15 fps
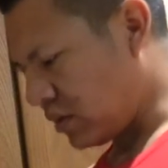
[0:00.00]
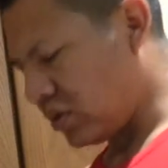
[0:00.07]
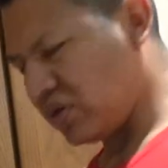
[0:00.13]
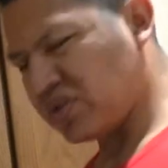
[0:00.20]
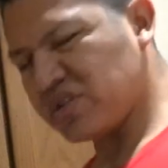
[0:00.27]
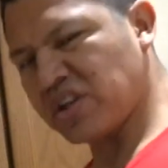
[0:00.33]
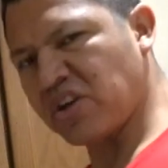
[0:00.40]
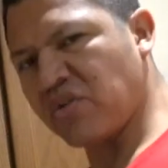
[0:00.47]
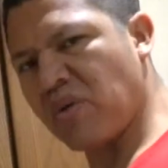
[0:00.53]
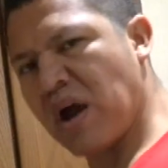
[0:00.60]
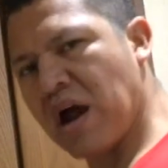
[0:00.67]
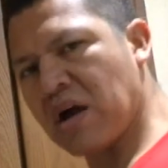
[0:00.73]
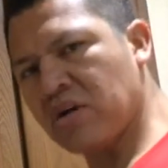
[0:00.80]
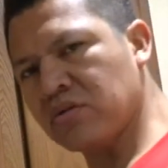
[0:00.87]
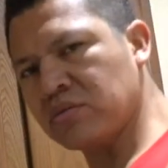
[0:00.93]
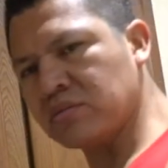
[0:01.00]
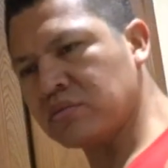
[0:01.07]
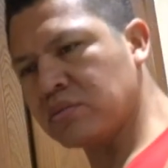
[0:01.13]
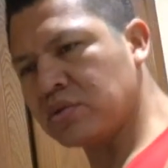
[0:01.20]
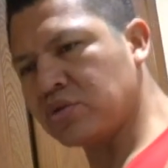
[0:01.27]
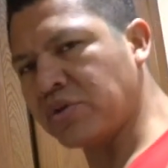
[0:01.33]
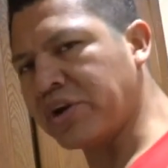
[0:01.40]
usually around
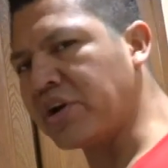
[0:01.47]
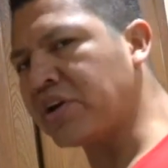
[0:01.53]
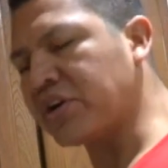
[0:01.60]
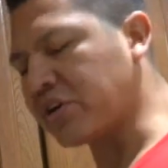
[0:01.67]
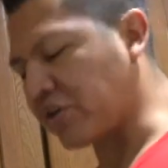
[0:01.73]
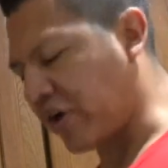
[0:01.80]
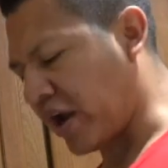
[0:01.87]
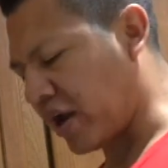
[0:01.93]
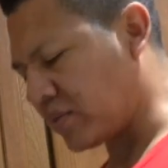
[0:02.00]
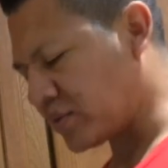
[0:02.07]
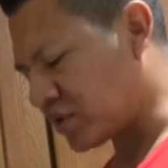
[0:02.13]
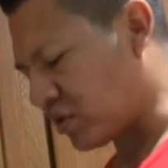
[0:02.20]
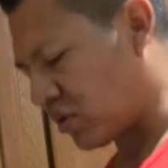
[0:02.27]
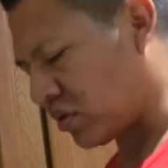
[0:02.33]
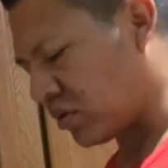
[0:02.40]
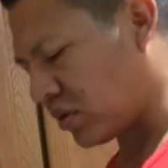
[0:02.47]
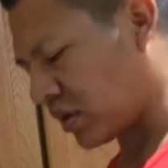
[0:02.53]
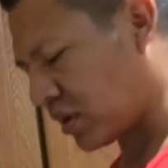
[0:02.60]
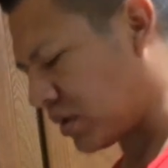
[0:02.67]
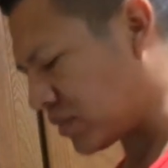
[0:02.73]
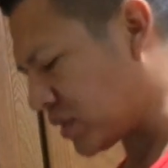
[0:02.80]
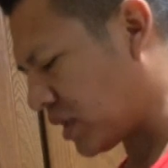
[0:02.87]
300 grams total
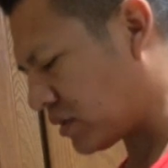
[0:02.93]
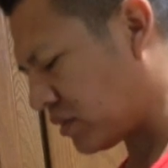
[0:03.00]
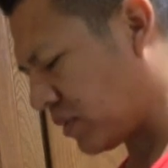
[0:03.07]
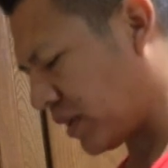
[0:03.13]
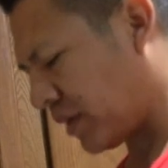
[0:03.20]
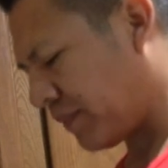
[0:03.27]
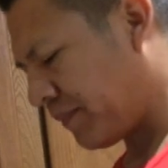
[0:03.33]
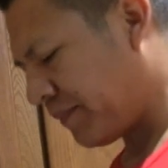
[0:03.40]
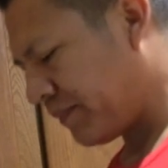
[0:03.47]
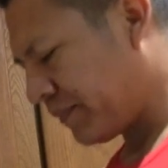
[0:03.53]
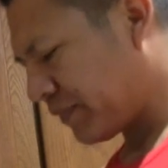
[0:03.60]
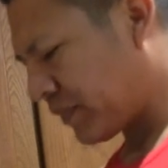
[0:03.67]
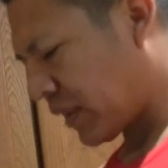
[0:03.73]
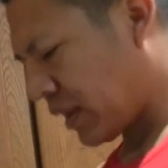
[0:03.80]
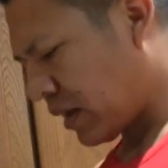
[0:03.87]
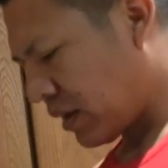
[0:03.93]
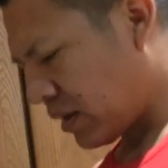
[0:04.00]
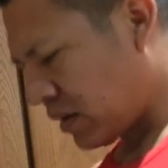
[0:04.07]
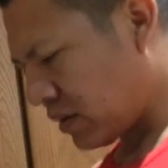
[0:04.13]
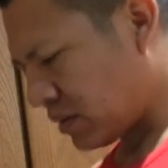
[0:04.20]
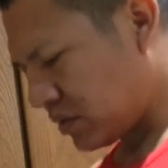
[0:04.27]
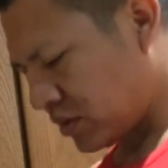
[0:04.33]
it comes out to be.
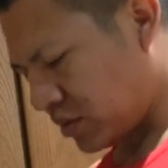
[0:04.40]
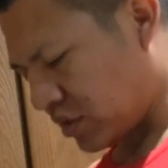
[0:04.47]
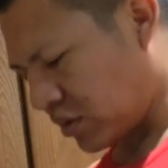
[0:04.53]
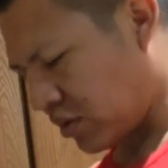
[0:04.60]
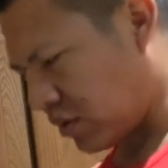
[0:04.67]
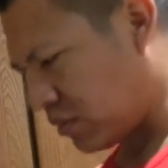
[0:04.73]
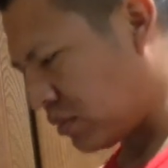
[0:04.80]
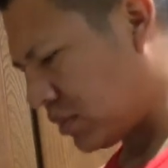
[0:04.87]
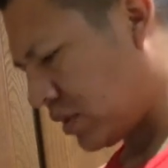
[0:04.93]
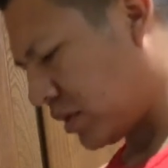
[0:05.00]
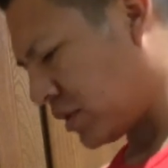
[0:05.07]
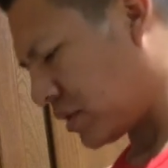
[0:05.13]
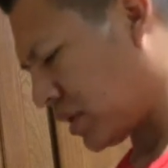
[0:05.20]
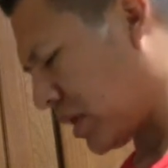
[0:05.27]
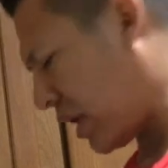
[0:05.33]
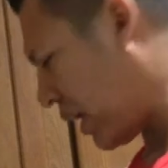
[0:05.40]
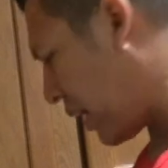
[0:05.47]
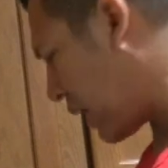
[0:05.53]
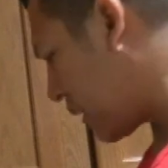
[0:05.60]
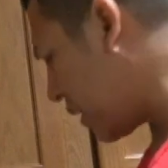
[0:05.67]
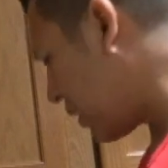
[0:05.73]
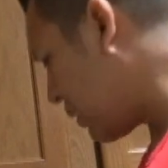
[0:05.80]
So here's a
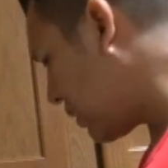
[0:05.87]
leg.